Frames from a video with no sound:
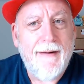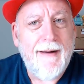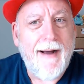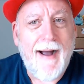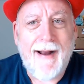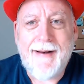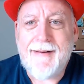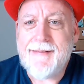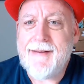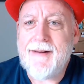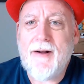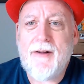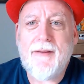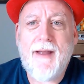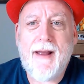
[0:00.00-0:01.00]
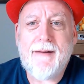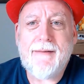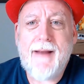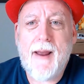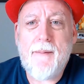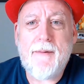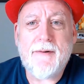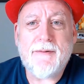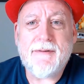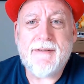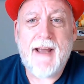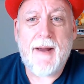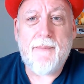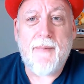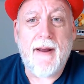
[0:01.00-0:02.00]
I didn't think all that damage was
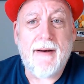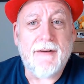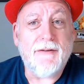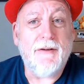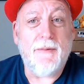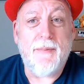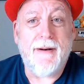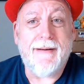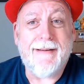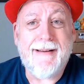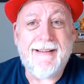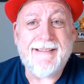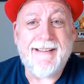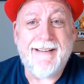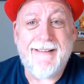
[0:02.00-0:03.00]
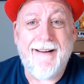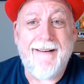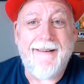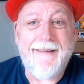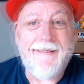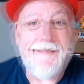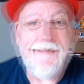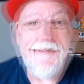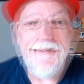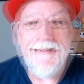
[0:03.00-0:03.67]
that bad. It should have been at least a 9.